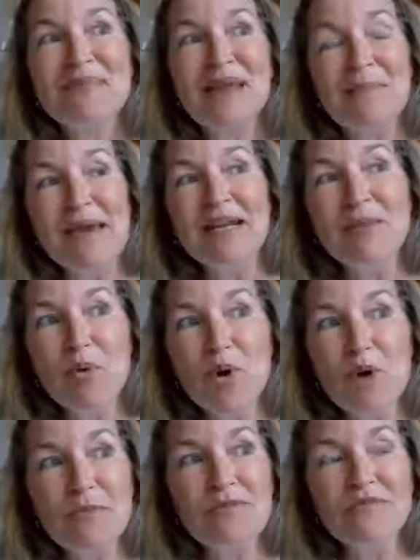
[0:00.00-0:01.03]
I made an
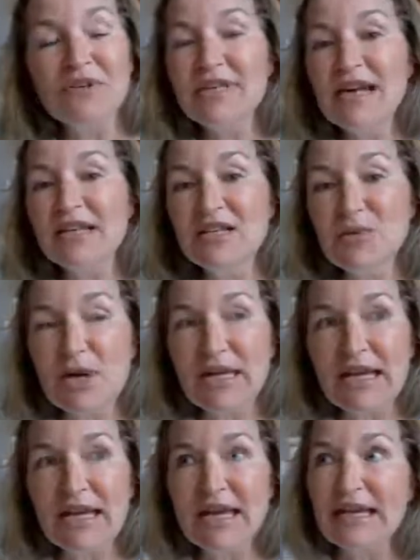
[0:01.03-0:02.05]
appointment for
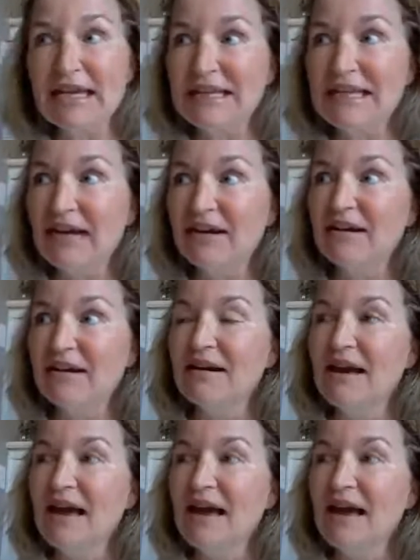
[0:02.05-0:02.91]
10:20. I get there,